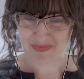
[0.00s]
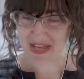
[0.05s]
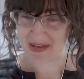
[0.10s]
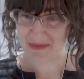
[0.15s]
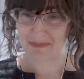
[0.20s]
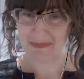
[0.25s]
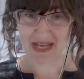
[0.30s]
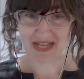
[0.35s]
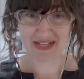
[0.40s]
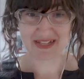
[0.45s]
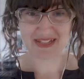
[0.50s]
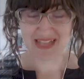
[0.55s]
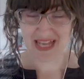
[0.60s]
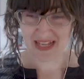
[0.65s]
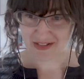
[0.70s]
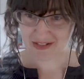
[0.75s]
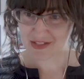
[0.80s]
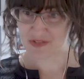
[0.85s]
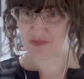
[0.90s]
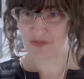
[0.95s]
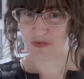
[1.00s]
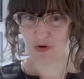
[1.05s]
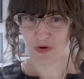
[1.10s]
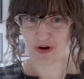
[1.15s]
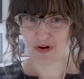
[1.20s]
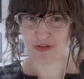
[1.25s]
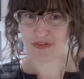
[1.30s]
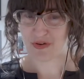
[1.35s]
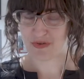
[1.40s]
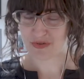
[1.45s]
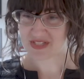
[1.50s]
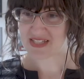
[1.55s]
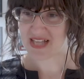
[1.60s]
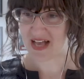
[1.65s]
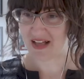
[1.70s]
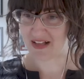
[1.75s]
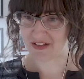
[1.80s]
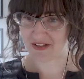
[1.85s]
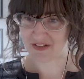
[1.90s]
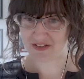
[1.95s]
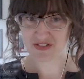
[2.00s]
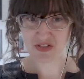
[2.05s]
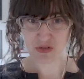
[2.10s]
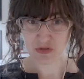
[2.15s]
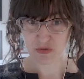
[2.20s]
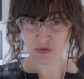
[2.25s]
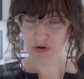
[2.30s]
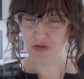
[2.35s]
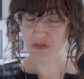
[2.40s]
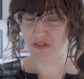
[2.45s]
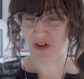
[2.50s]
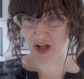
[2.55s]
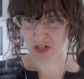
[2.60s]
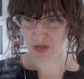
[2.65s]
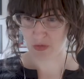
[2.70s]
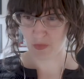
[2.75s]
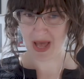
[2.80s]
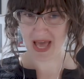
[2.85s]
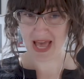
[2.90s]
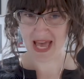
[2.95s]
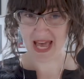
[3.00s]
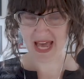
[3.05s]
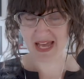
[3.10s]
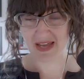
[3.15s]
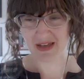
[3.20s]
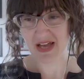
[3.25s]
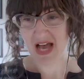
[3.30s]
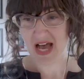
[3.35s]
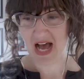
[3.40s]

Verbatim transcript: it makes sense for those cells to fall away.